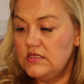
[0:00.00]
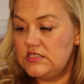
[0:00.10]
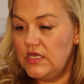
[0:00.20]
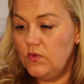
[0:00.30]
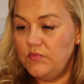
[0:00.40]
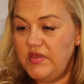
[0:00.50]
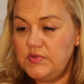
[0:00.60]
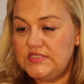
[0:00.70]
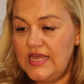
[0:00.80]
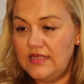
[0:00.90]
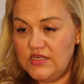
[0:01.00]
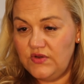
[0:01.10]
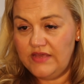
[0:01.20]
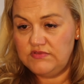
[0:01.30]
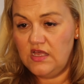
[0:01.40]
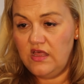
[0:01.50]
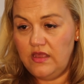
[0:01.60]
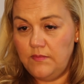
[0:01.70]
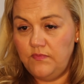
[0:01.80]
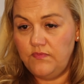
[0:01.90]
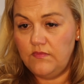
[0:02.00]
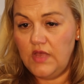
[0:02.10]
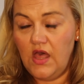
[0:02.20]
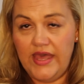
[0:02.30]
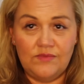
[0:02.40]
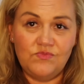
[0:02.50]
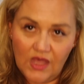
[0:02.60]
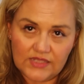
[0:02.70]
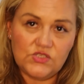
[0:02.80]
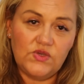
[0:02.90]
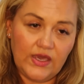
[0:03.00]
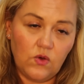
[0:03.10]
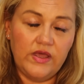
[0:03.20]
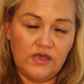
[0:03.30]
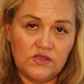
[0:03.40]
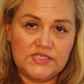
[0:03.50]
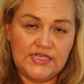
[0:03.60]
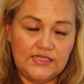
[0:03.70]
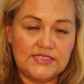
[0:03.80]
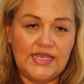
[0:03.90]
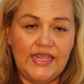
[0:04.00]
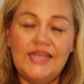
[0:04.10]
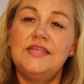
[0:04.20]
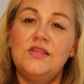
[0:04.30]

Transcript: So when people say I don't have time, I do get quite arsy and say, in